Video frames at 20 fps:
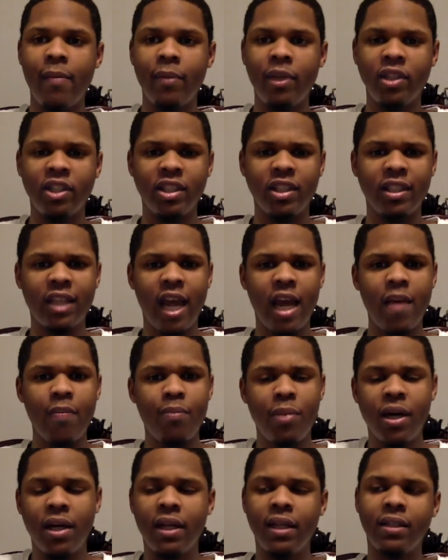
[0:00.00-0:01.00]
He just can't
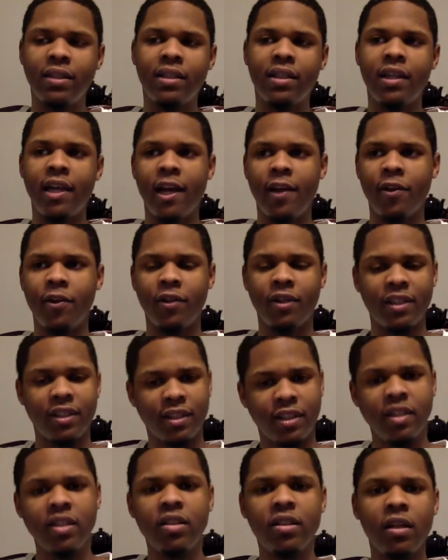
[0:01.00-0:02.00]
put it together
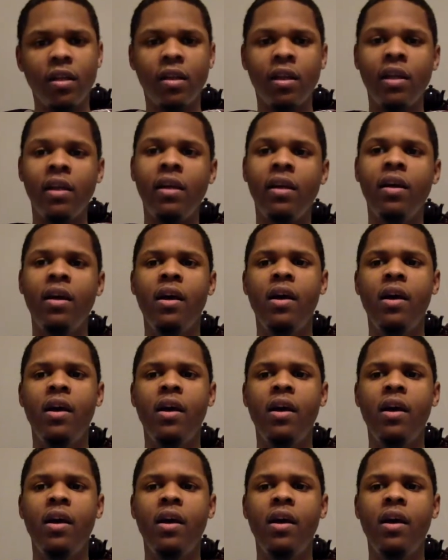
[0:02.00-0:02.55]
consistently.